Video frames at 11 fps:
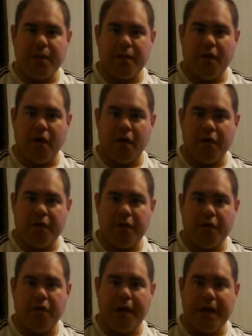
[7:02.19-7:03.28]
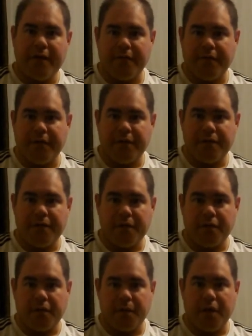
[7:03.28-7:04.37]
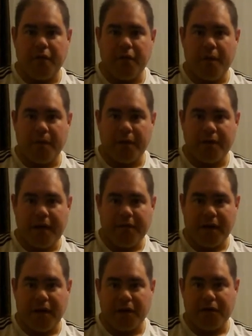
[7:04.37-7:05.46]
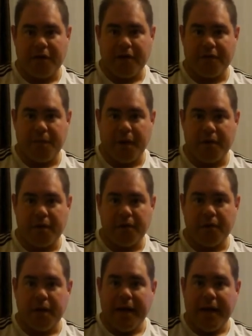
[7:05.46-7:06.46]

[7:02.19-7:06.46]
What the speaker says: We've got a few great interviews coming up from David Clark's testimonial,